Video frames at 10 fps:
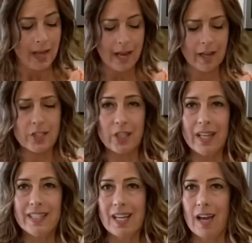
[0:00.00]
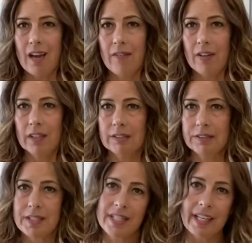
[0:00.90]
I also like to have a
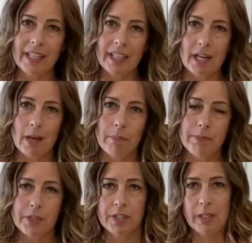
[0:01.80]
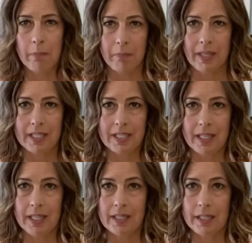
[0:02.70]
second cup just to mix
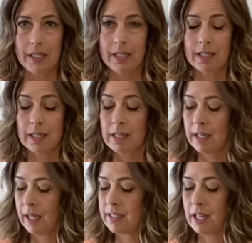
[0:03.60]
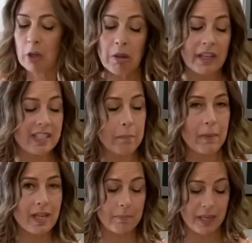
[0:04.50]
things in because I don't like to
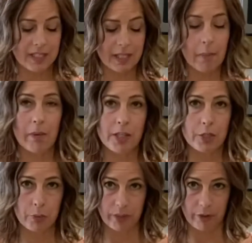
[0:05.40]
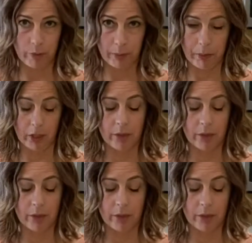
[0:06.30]
mess up my drink rimmer.